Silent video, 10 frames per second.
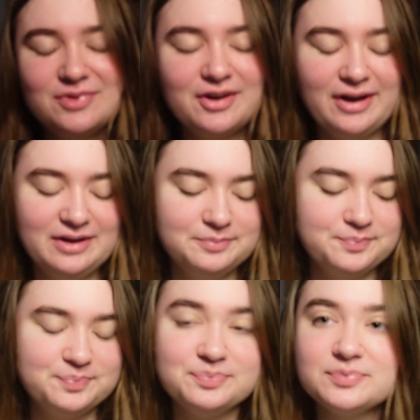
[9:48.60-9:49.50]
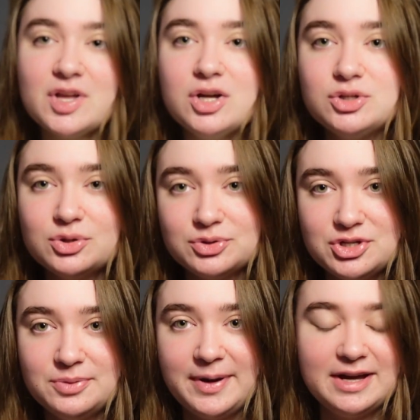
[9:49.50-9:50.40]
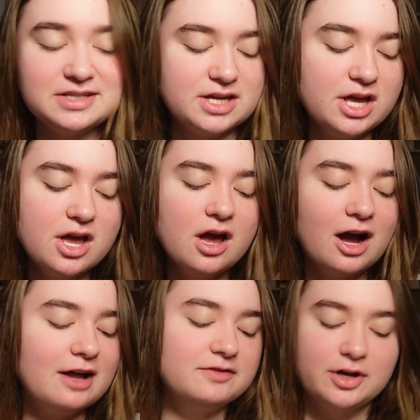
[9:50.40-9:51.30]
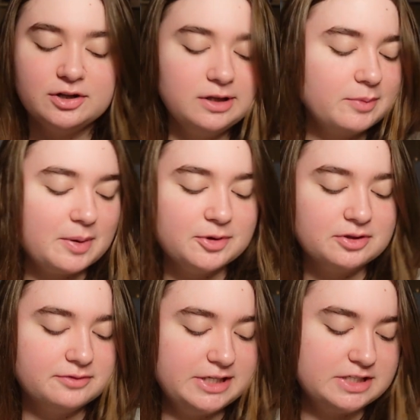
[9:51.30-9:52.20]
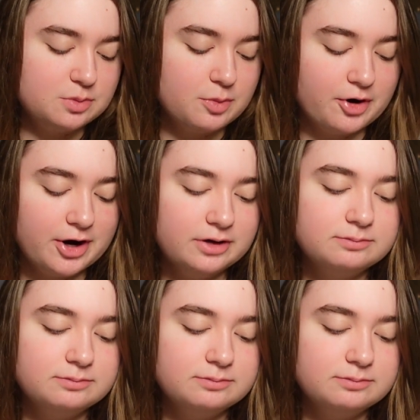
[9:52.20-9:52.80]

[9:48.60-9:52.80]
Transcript: Okay. Not too bad. I have no clue what I'm going to read tomorrow.